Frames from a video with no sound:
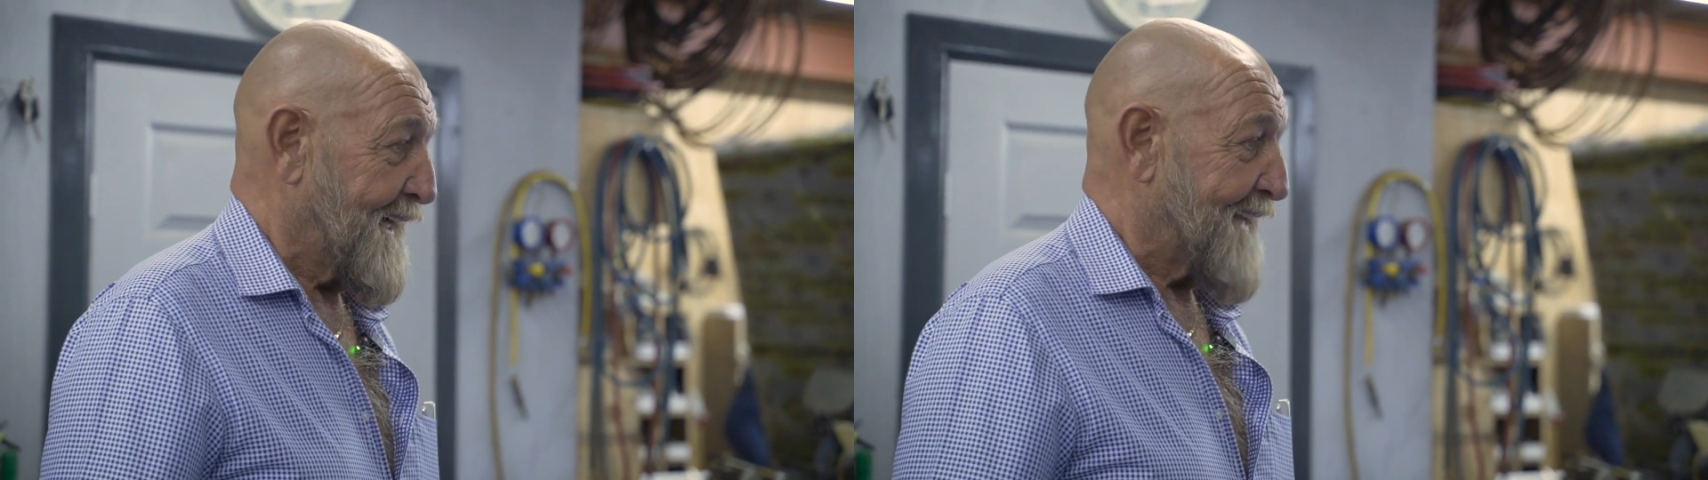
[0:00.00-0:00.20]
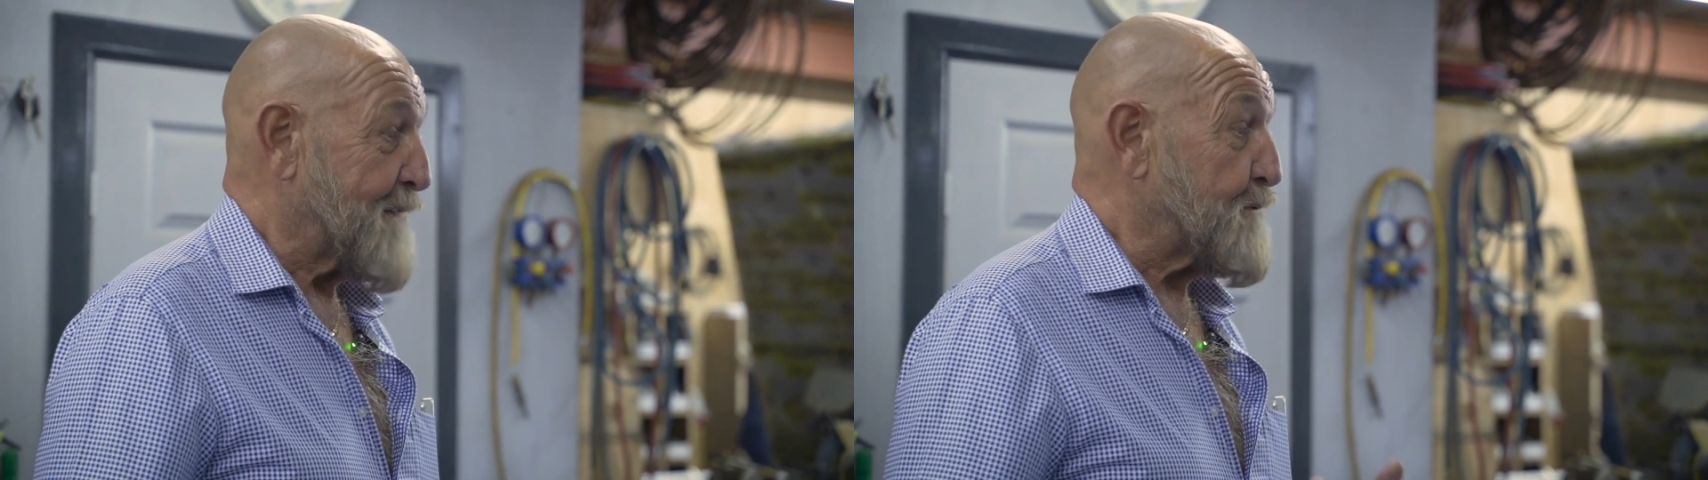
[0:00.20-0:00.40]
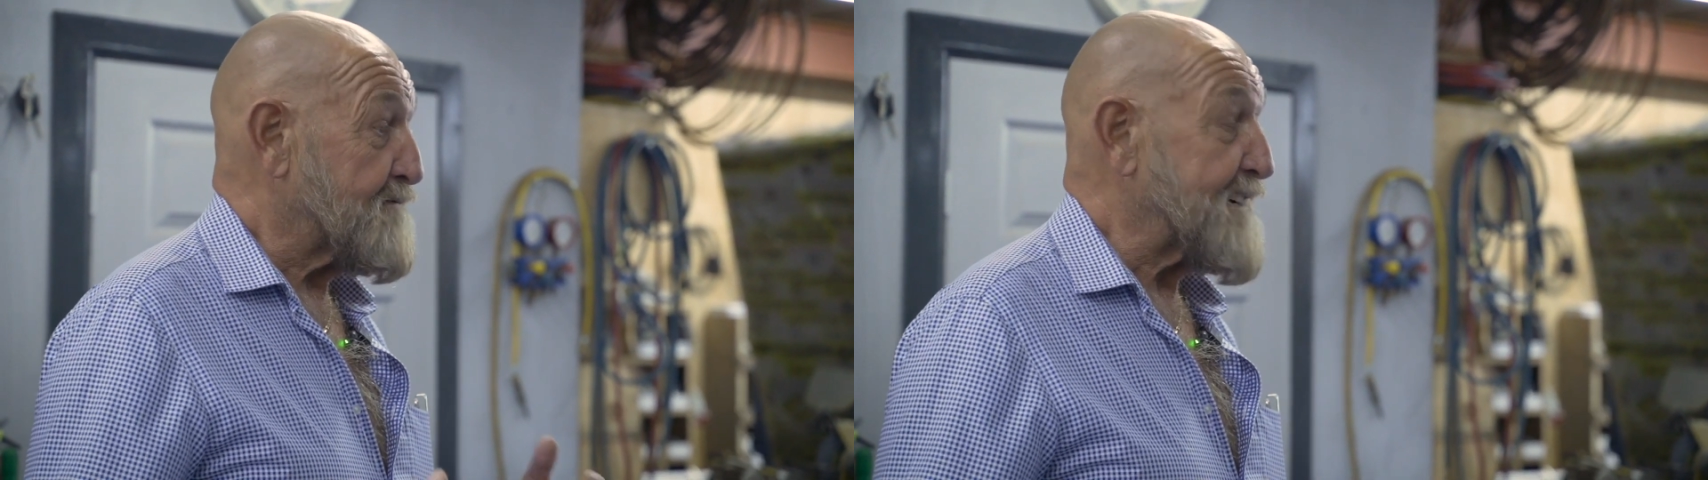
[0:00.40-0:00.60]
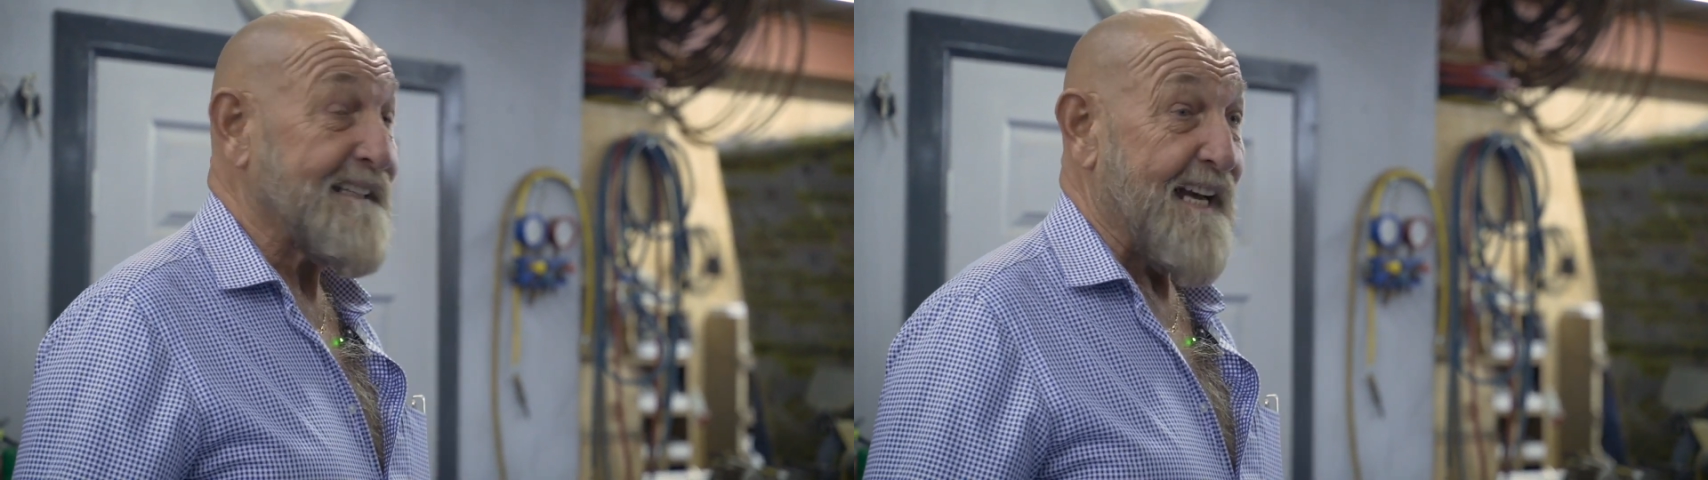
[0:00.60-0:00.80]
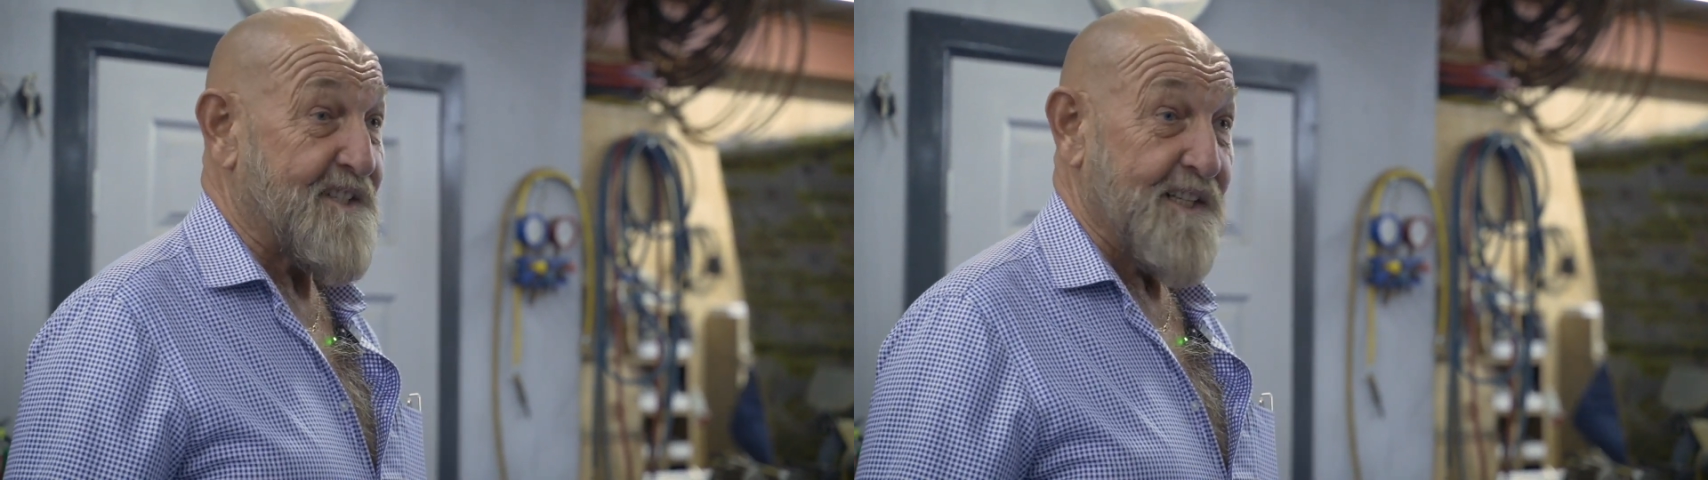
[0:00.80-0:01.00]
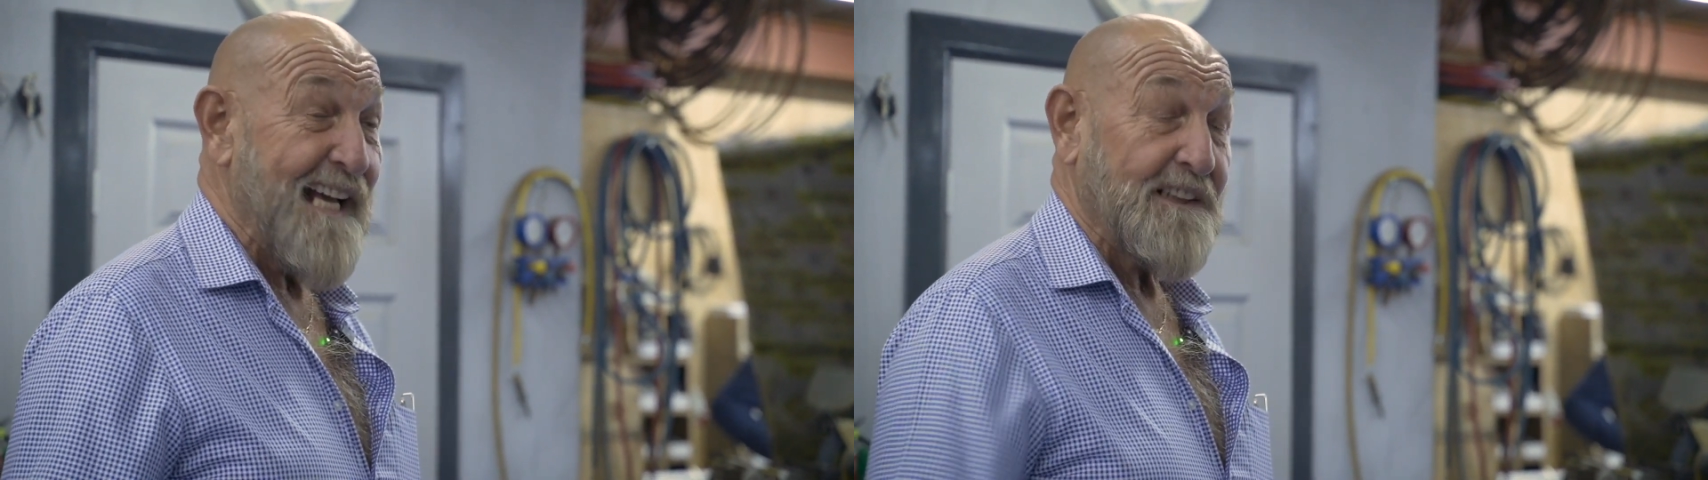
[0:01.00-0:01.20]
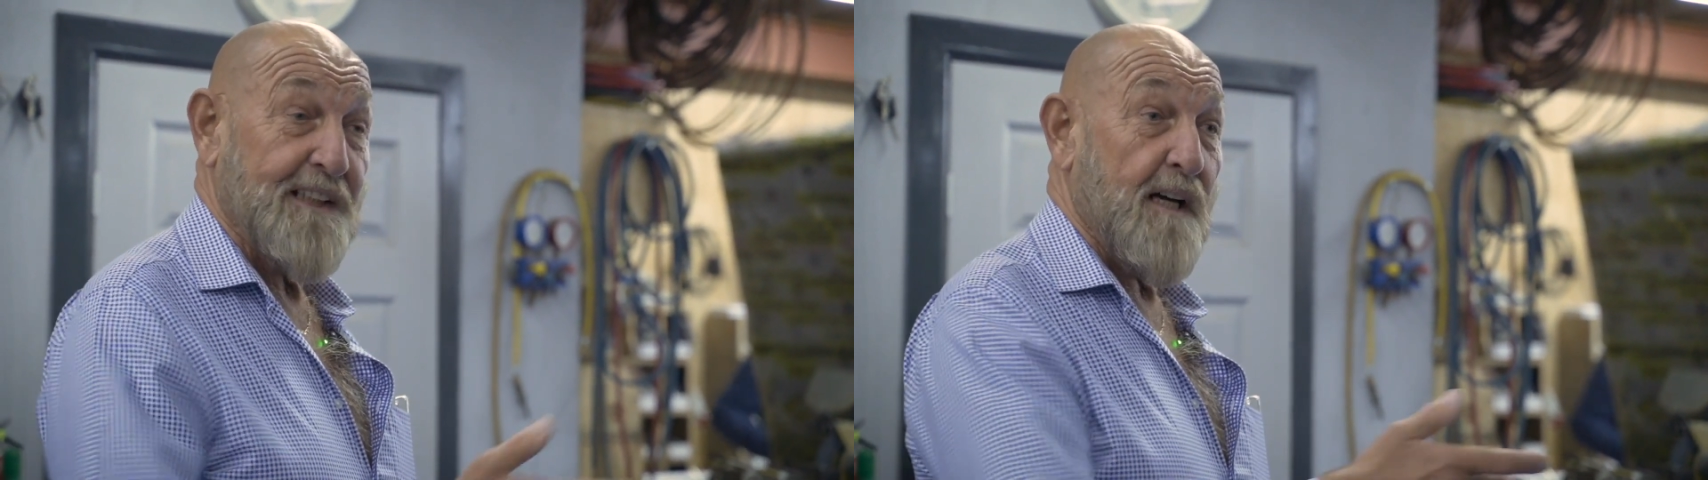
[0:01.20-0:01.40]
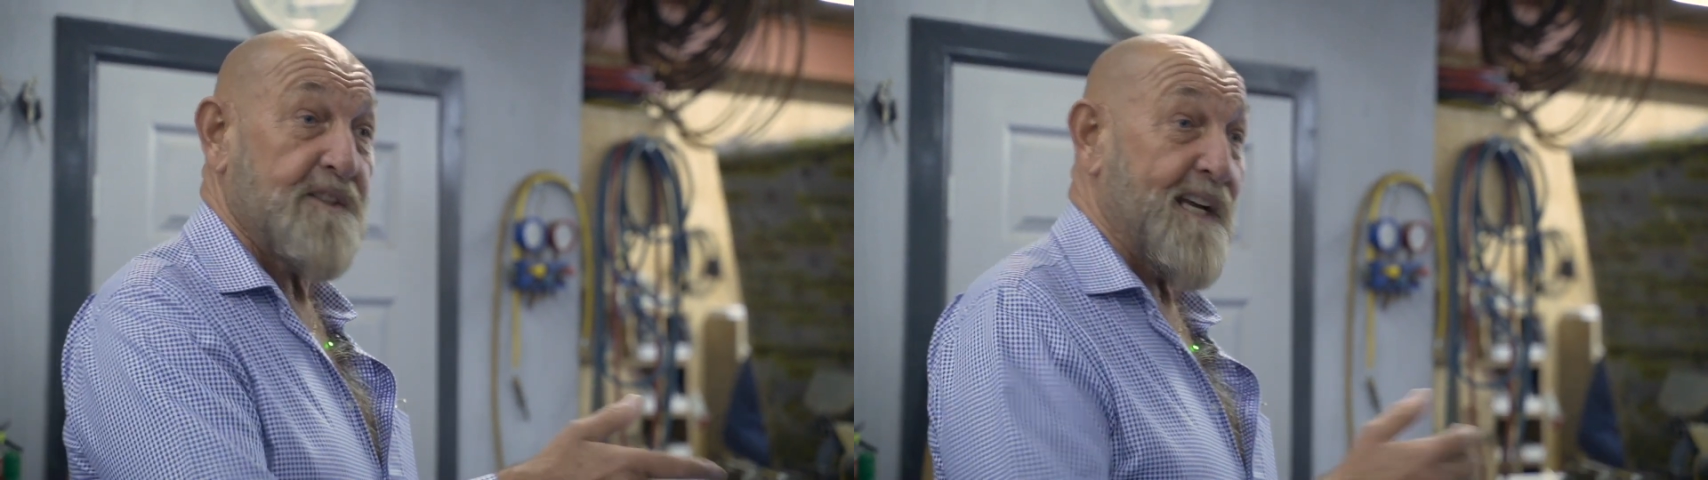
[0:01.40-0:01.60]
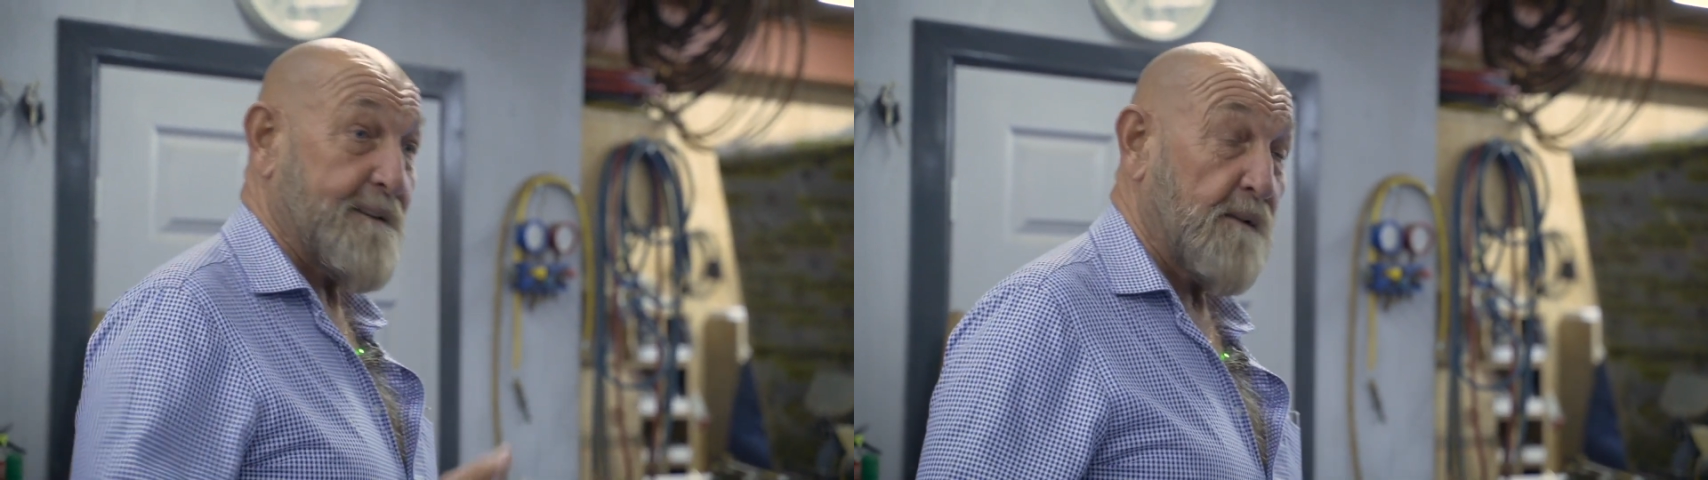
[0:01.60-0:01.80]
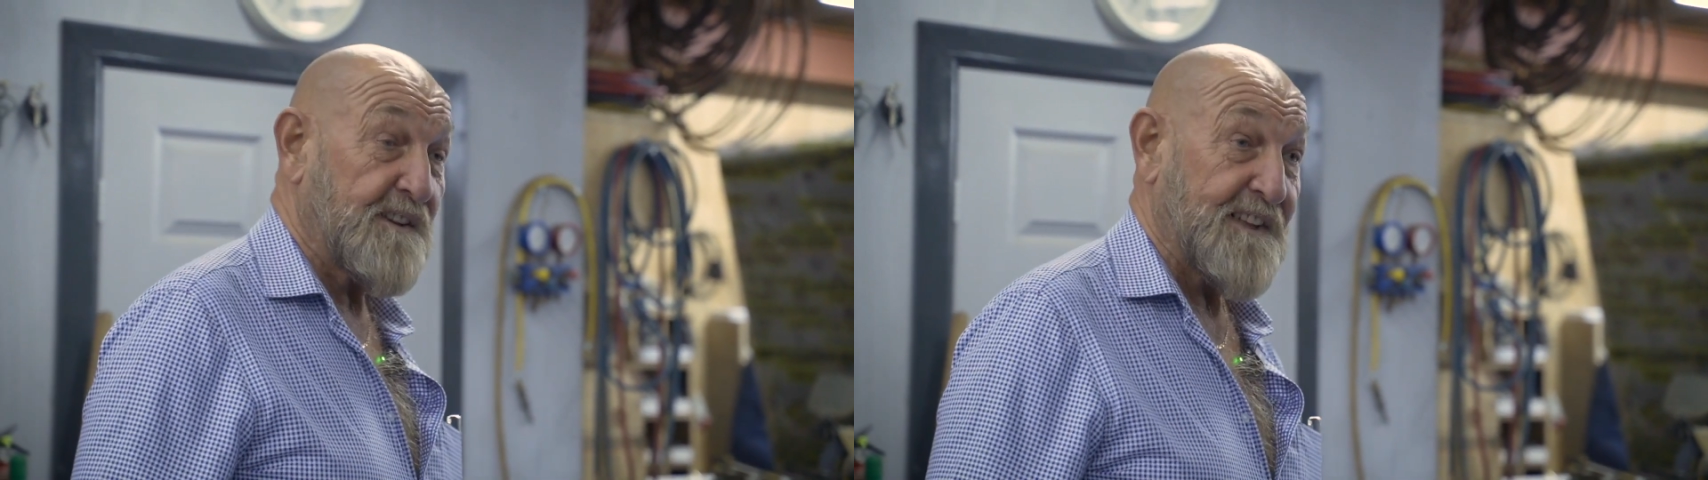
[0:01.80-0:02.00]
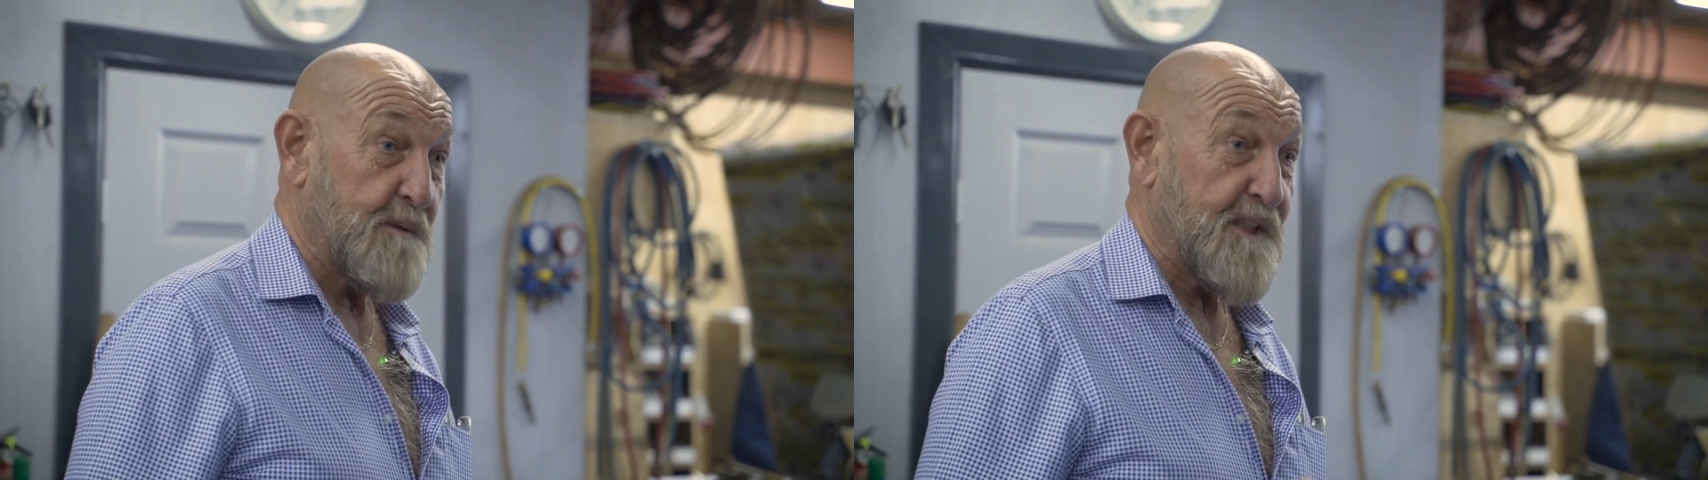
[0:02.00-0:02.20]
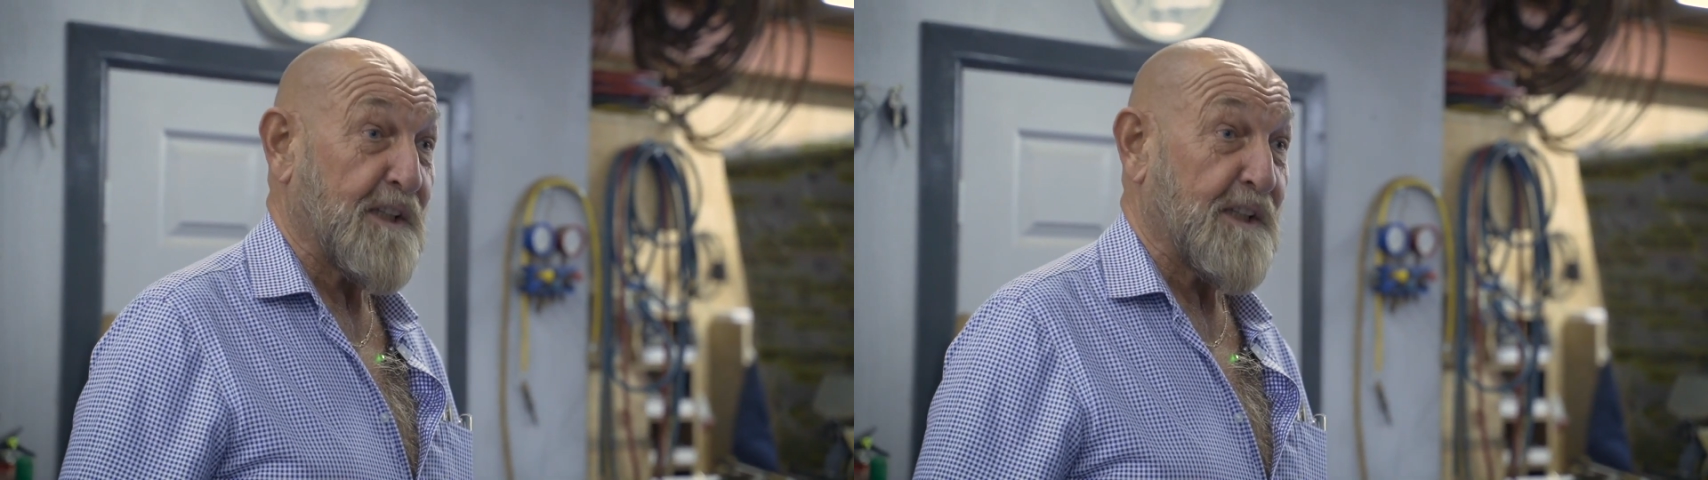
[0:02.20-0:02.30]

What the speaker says: and then we realised that actually our technology was